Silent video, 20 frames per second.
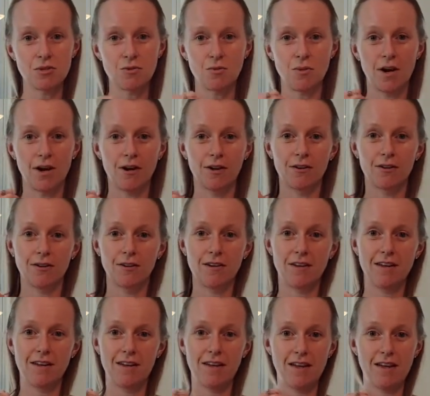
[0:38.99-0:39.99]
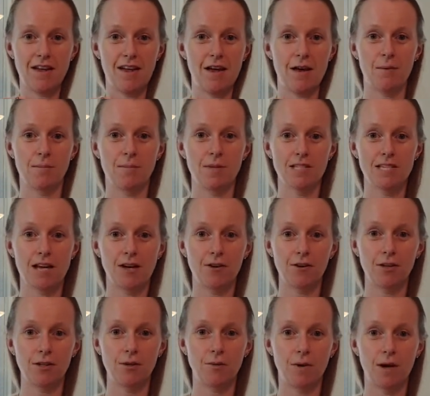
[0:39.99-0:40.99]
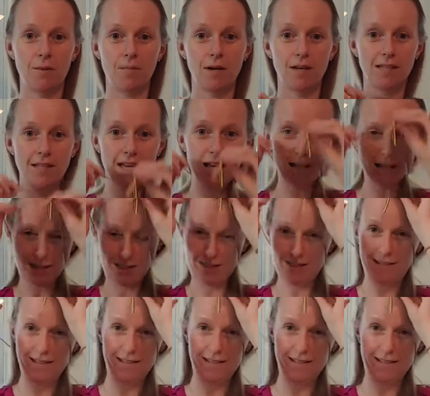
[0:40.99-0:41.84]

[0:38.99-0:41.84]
to wear a medallion around my neck.